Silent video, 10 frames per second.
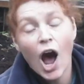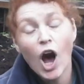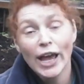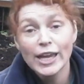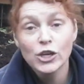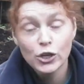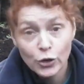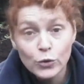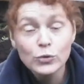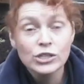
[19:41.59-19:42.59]
I
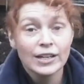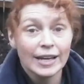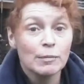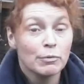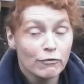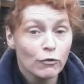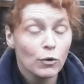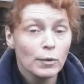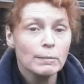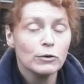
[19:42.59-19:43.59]
usually,
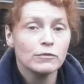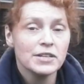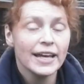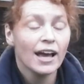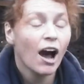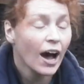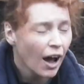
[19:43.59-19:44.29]
before we moved here,